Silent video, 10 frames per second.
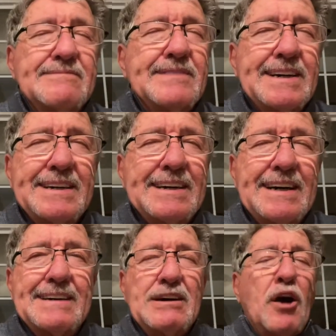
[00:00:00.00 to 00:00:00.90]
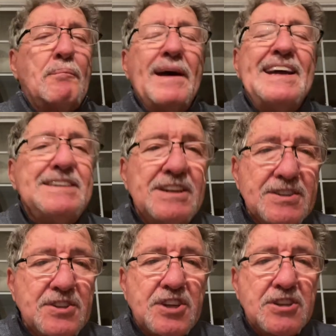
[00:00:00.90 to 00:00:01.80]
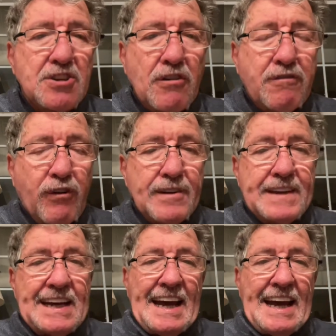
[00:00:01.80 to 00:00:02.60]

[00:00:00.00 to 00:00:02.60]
uh, opinions and so forth,